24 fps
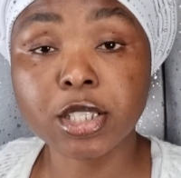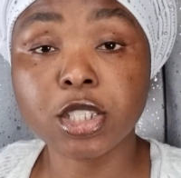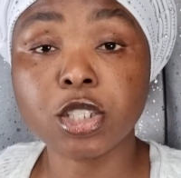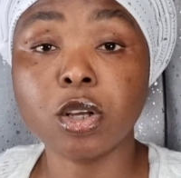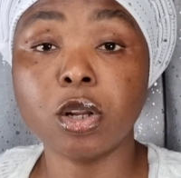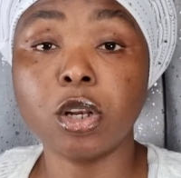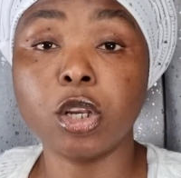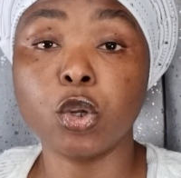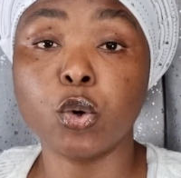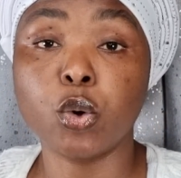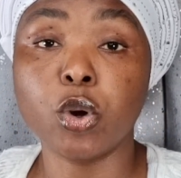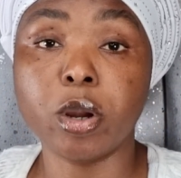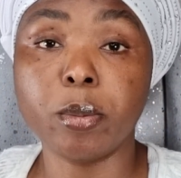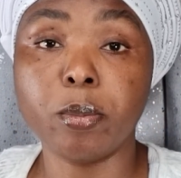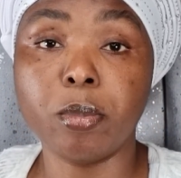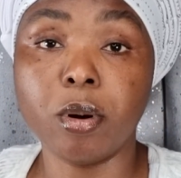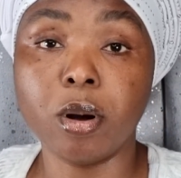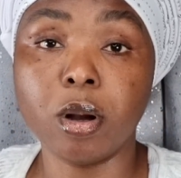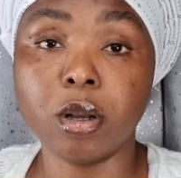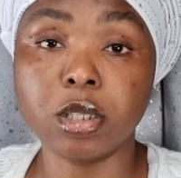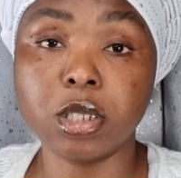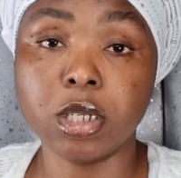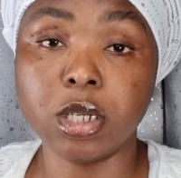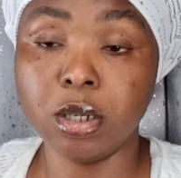solid gray
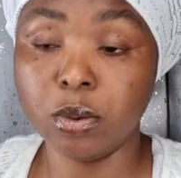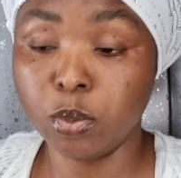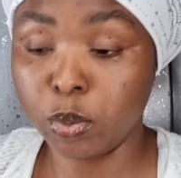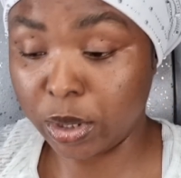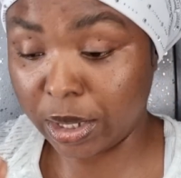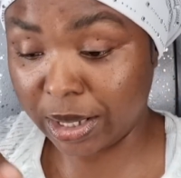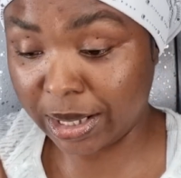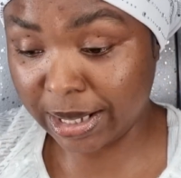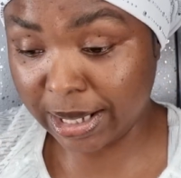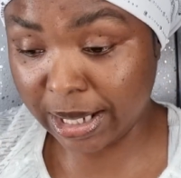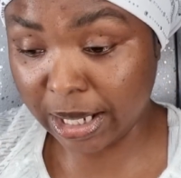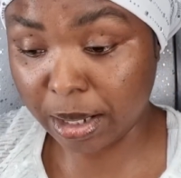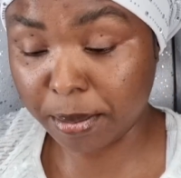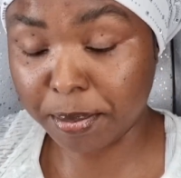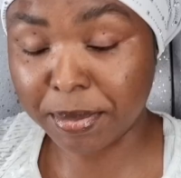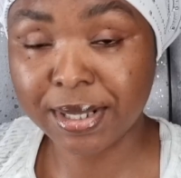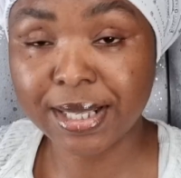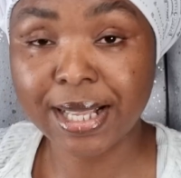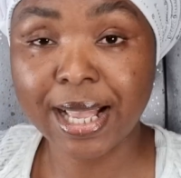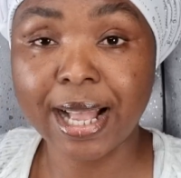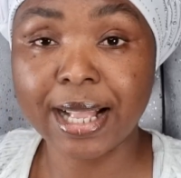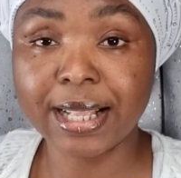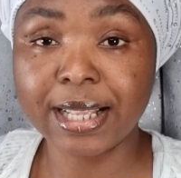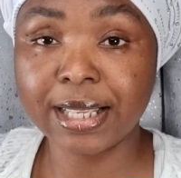border with a tick
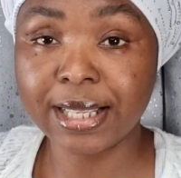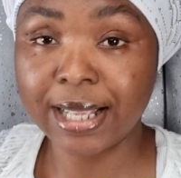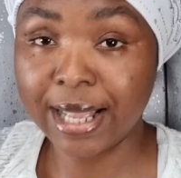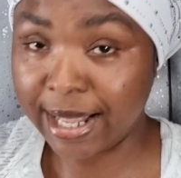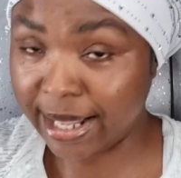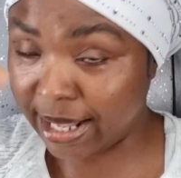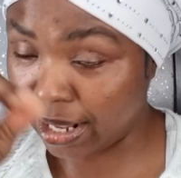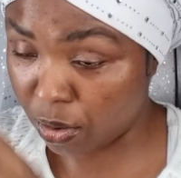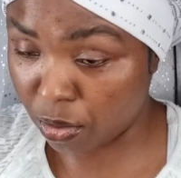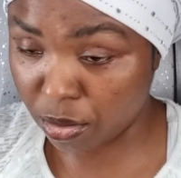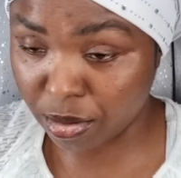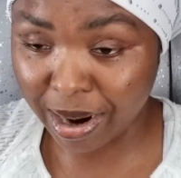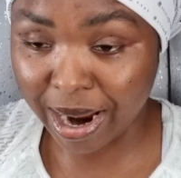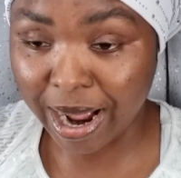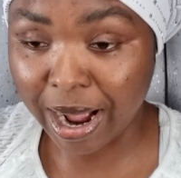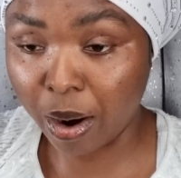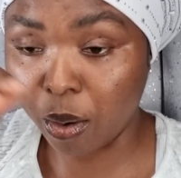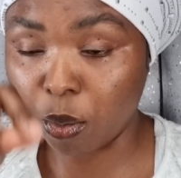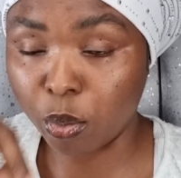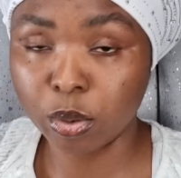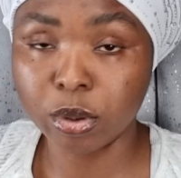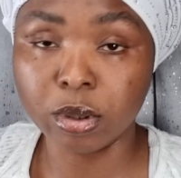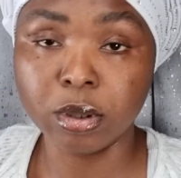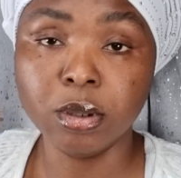beside it in a
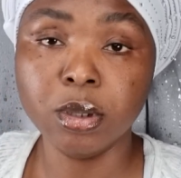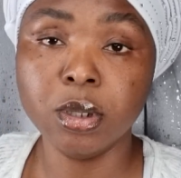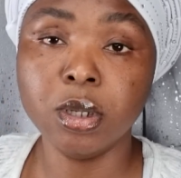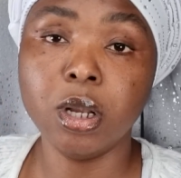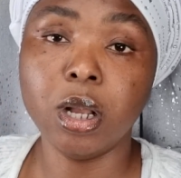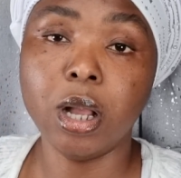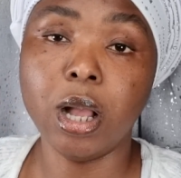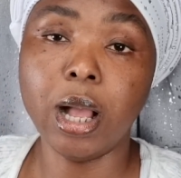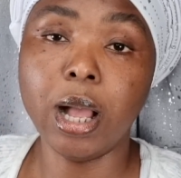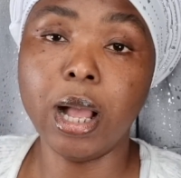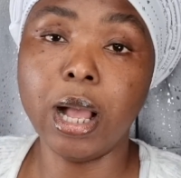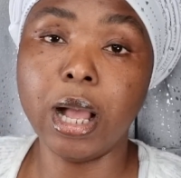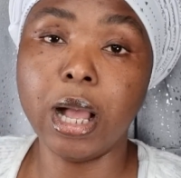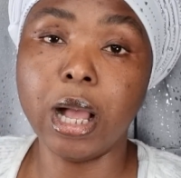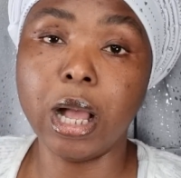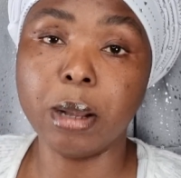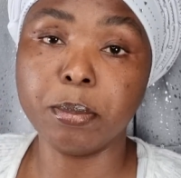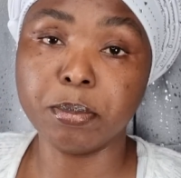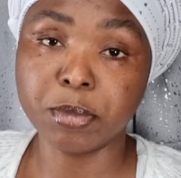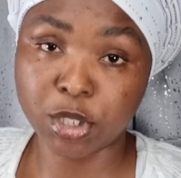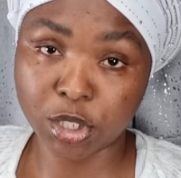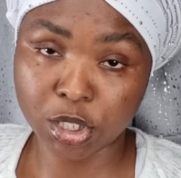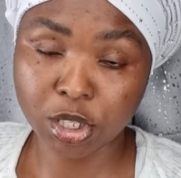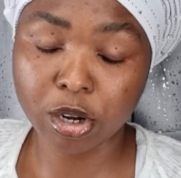round
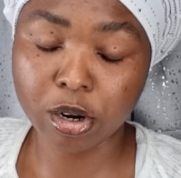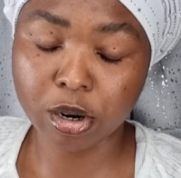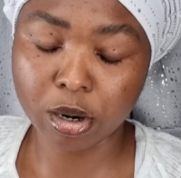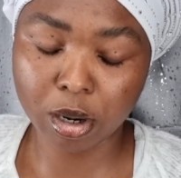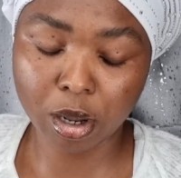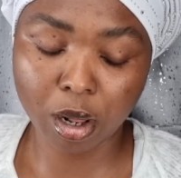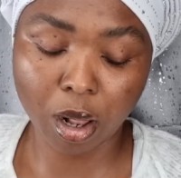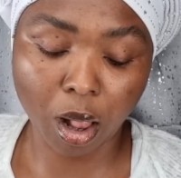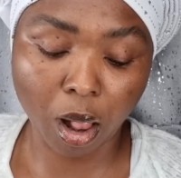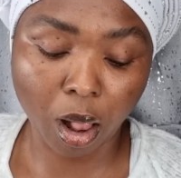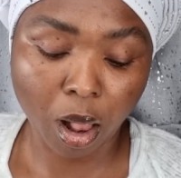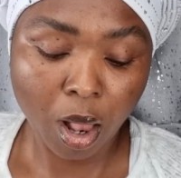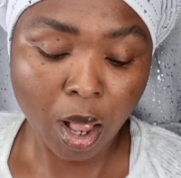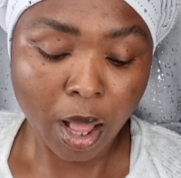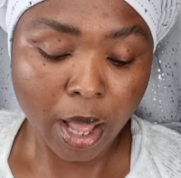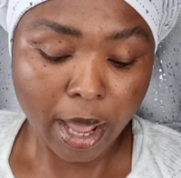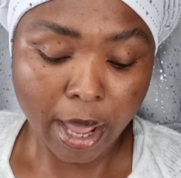circle.